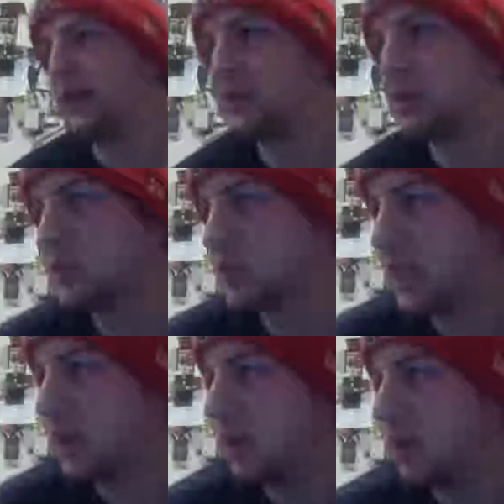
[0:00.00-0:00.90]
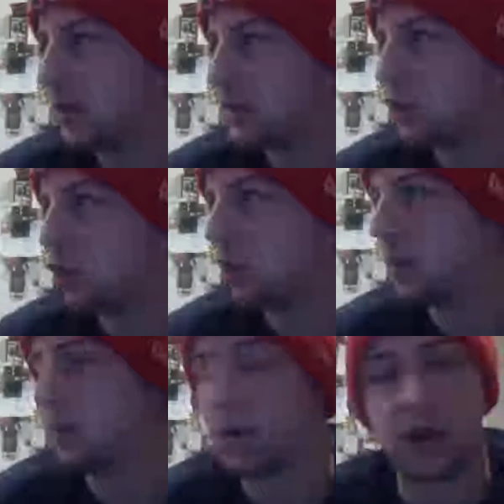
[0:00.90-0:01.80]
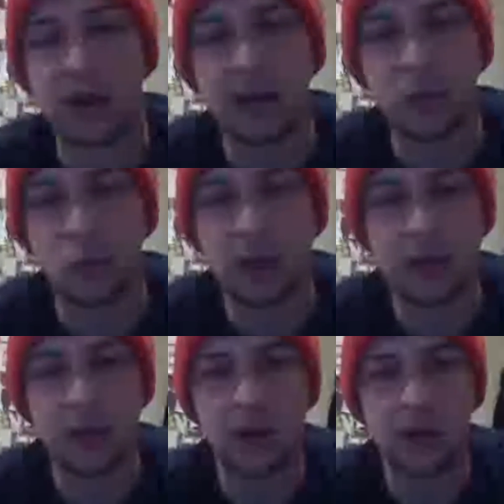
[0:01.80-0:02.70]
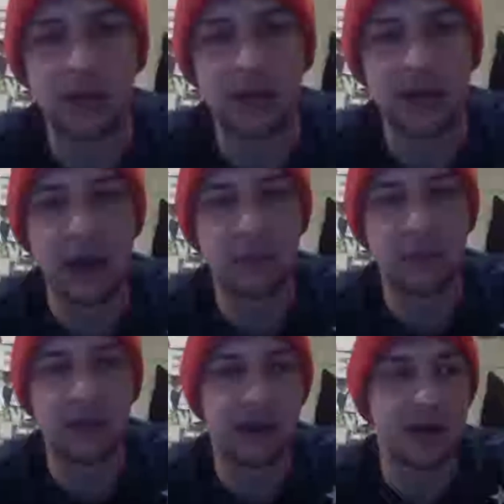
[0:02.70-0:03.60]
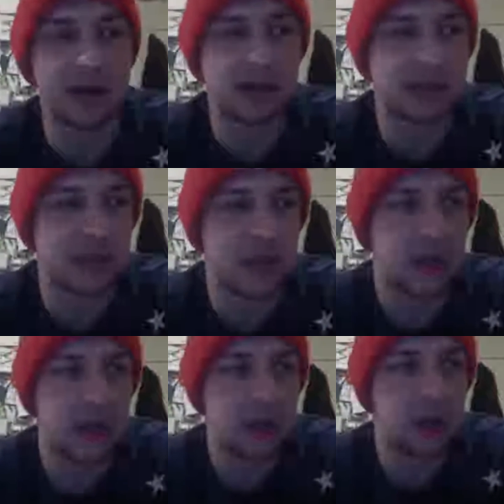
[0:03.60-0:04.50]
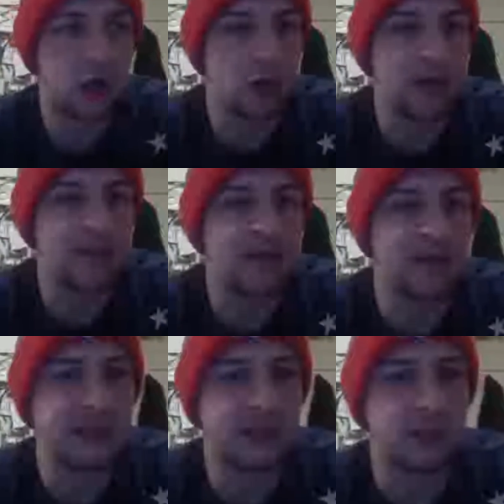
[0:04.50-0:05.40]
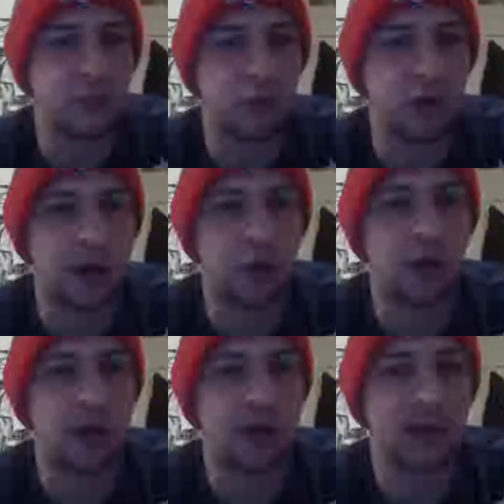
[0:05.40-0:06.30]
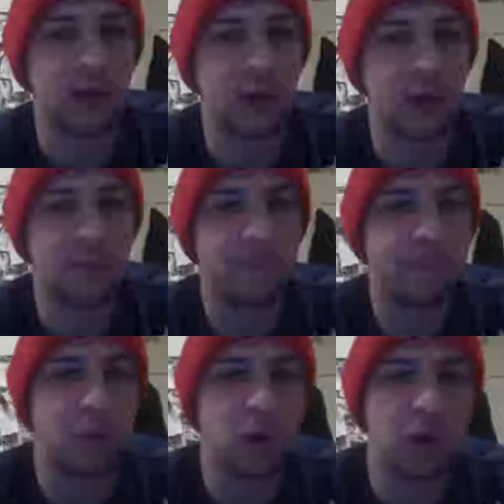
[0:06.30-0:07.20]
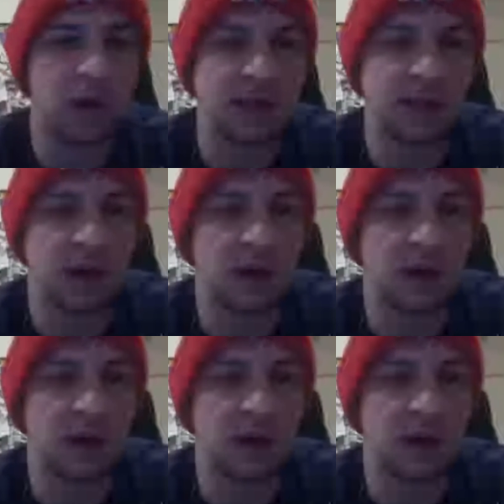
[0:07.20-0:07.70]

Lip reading: also taken a lot of the scoring burden with LeBron being out because, even if he's running with, borderline starters